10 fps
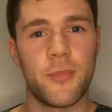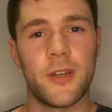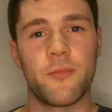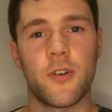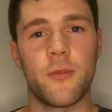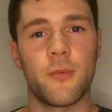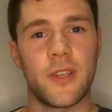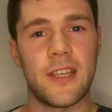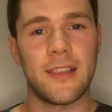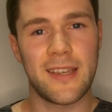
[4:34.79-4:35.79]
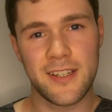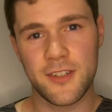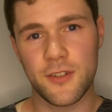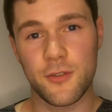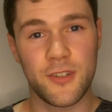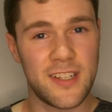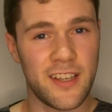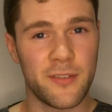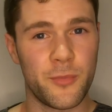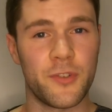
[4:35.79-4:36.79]
but probably a lecture or a
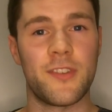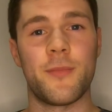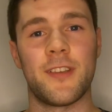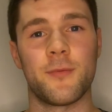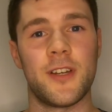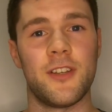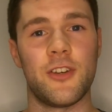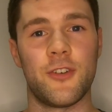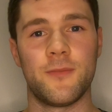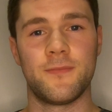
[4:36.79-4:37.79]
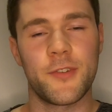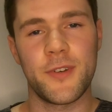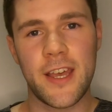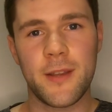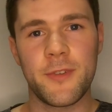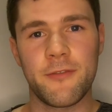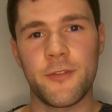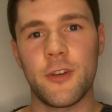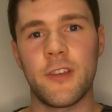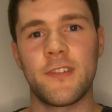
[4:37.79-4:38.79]
textbook's the best way to go. So anatomy
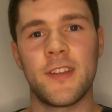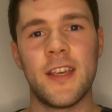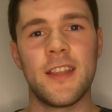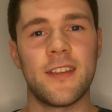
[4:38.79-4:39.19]
first.